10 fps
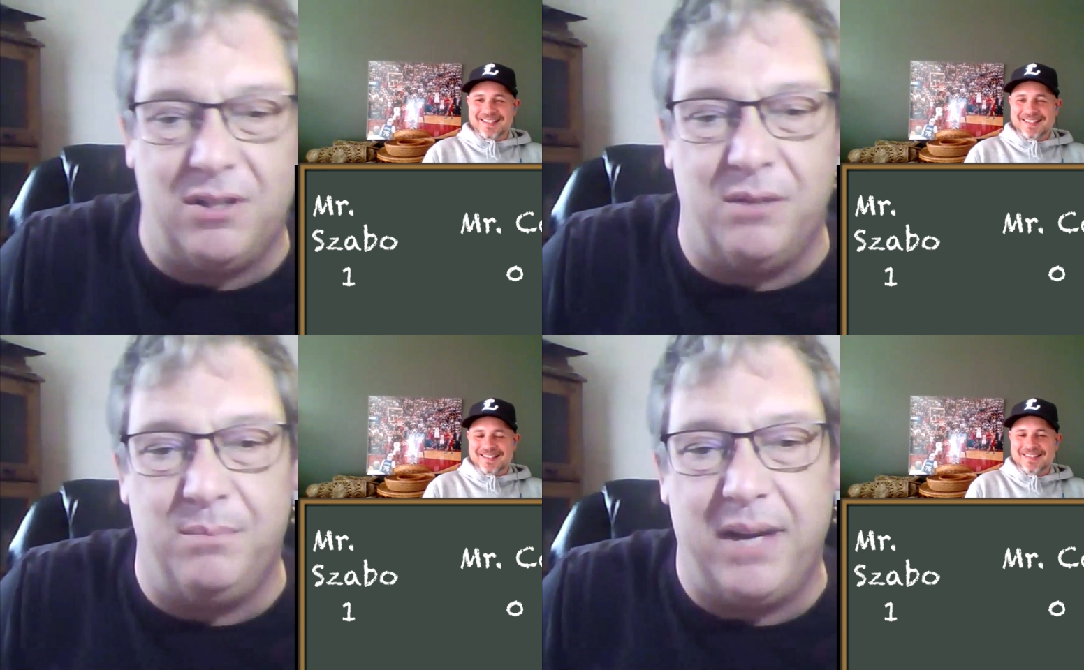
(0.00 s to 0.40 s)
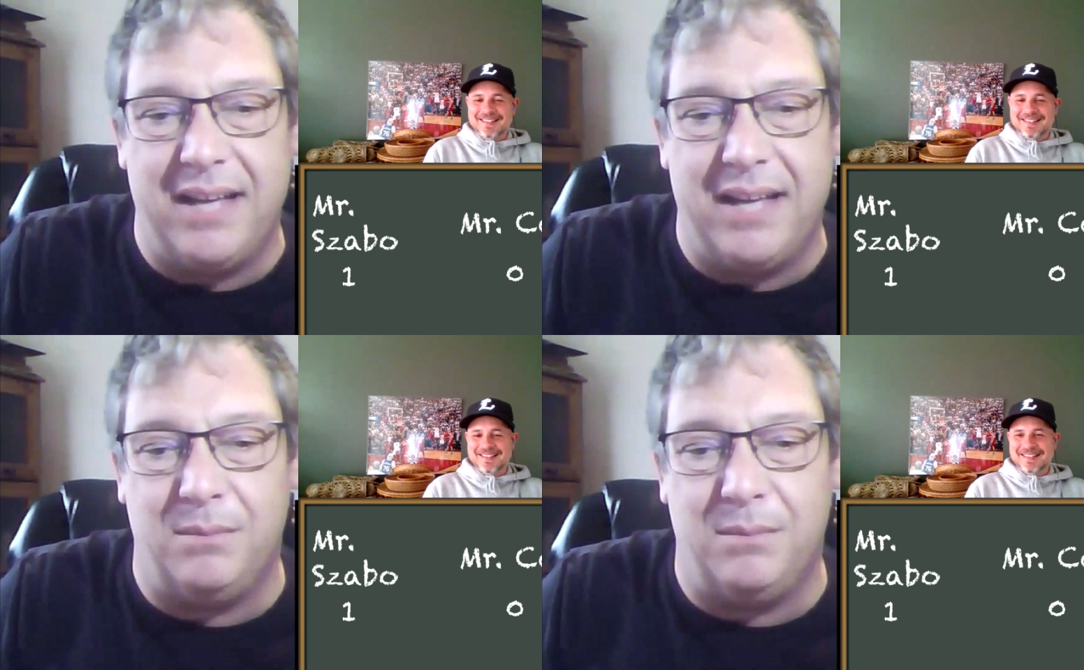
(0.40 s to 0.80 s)

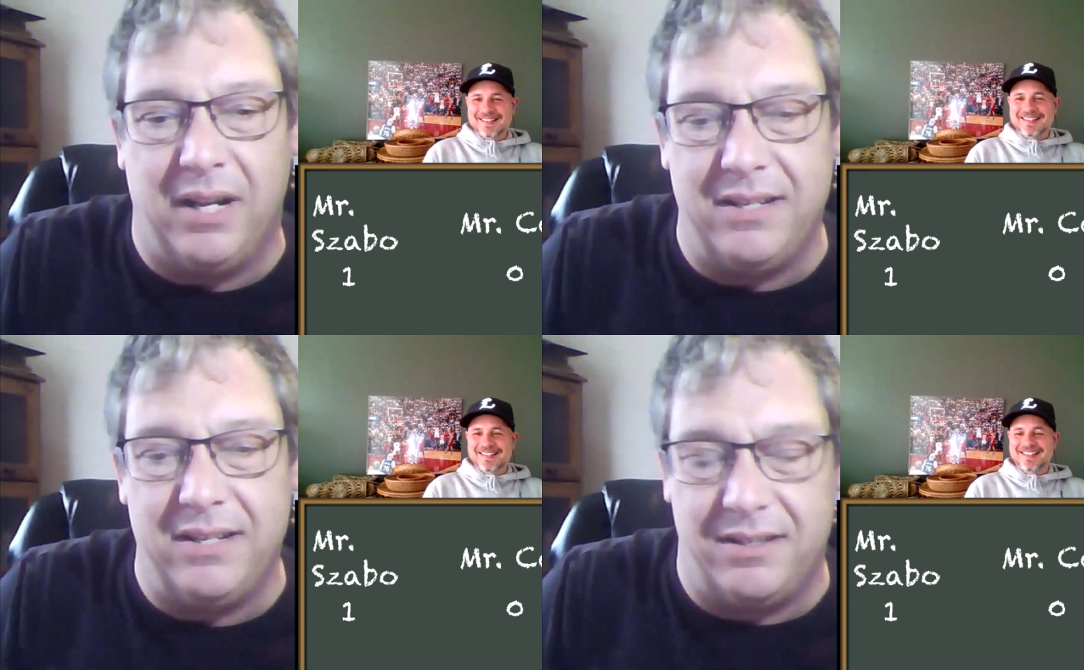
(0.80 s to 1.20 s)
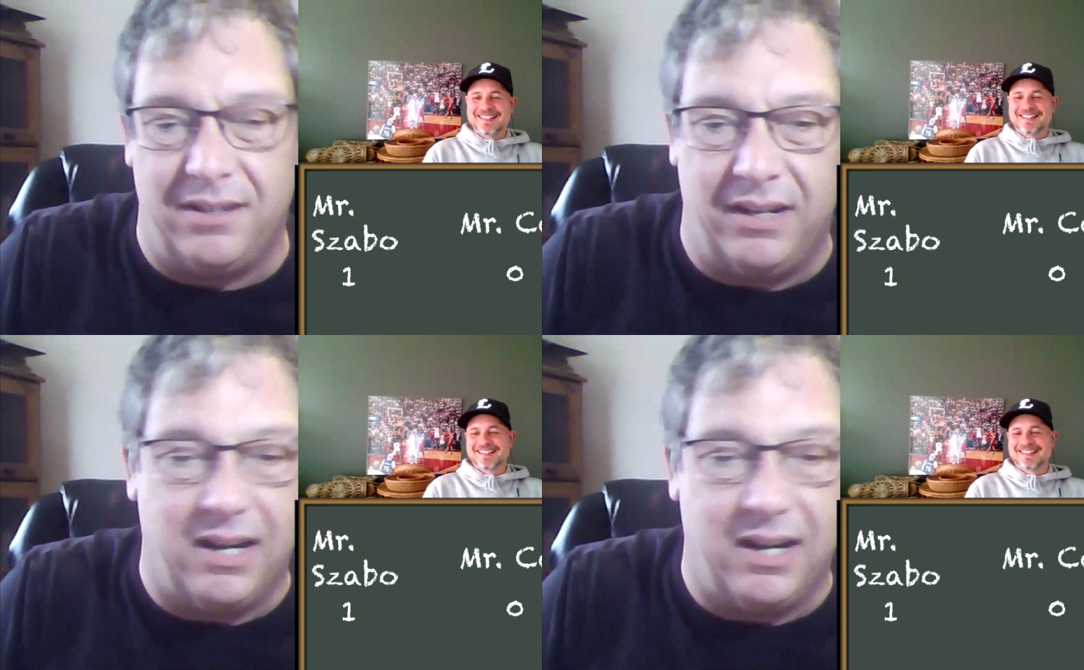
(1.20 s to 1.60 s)
Speaker 1: basketball. I just turn
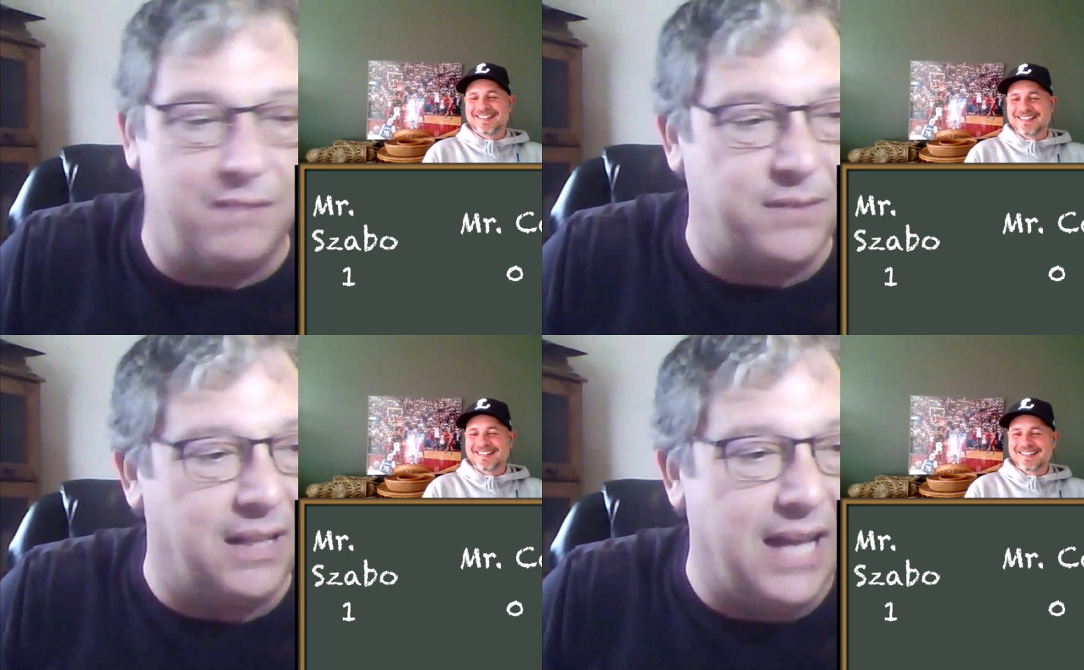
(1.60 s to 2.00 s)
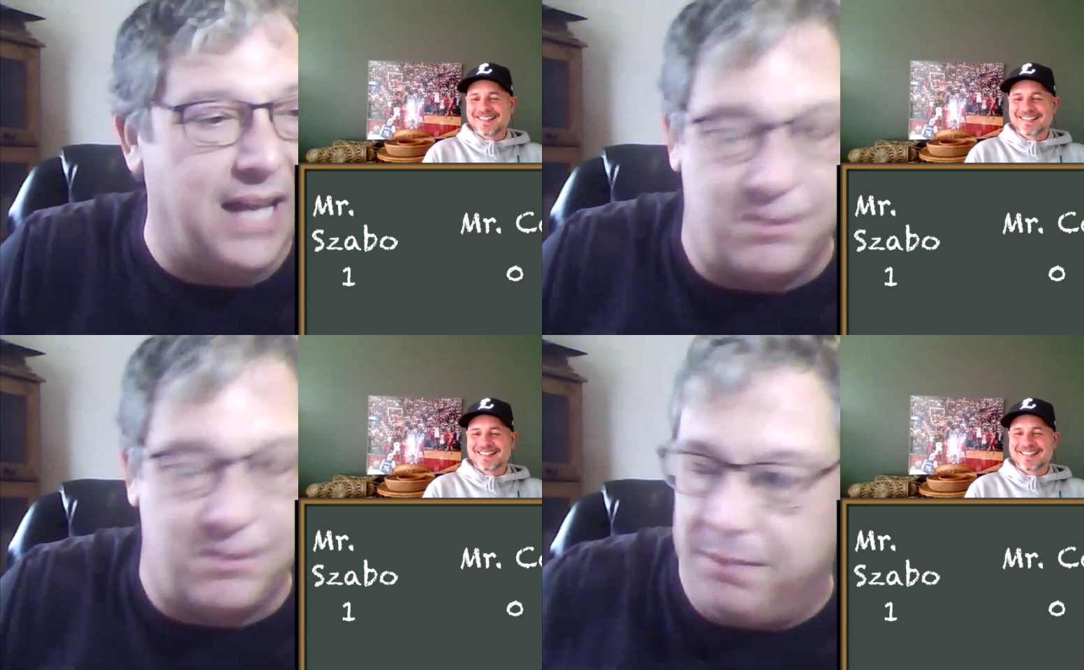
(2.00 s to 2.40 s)
it on for the last
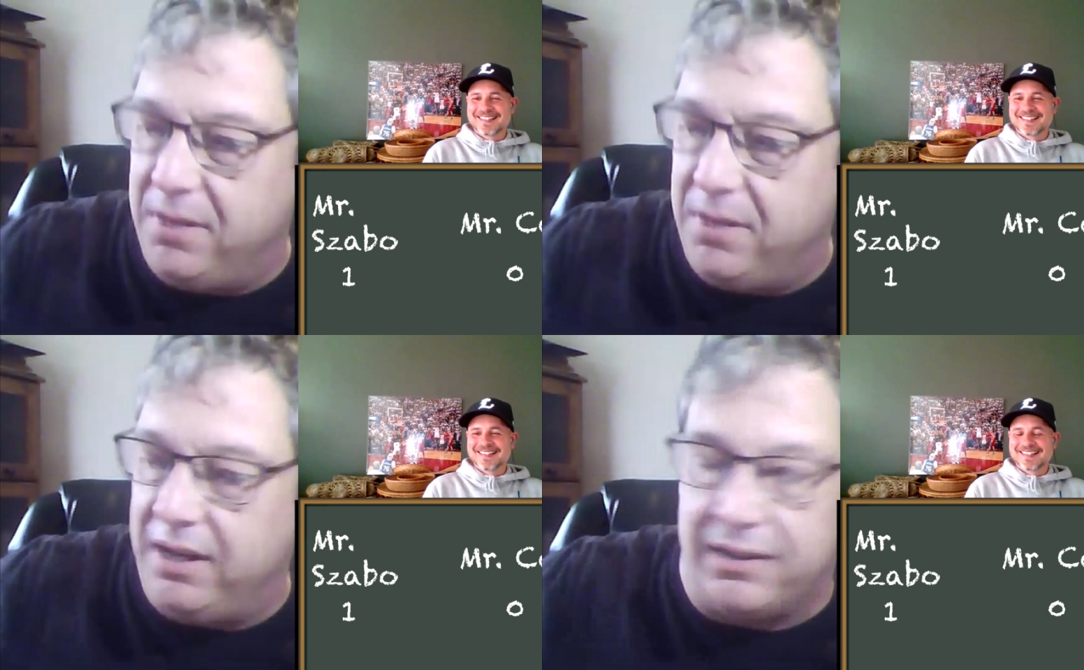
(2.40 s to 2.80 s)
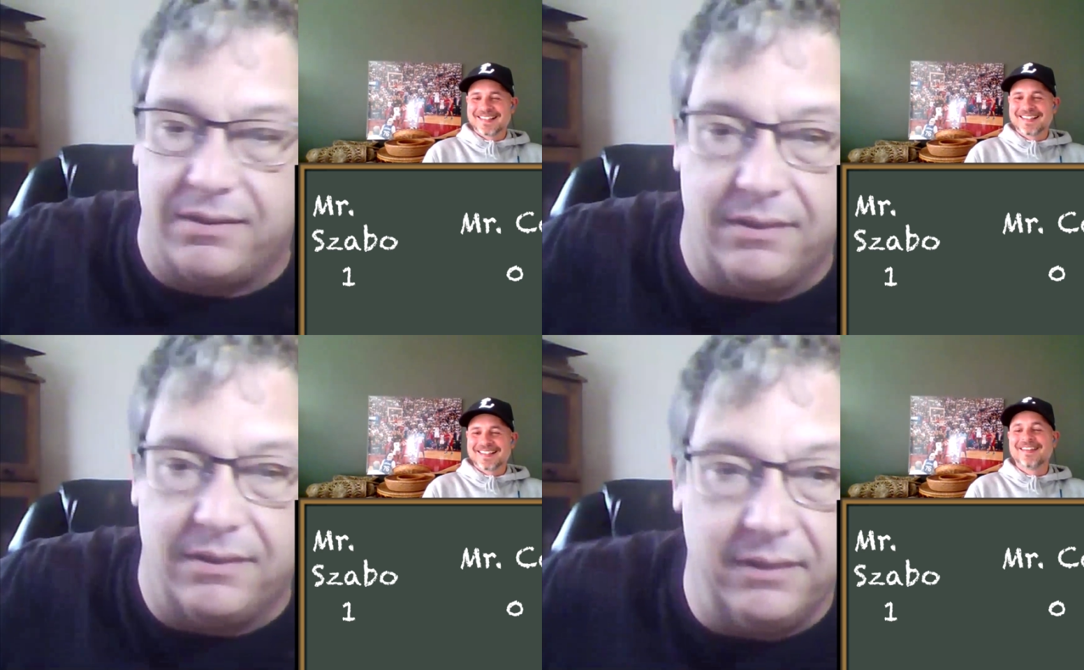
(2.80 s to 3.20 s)
three minutes.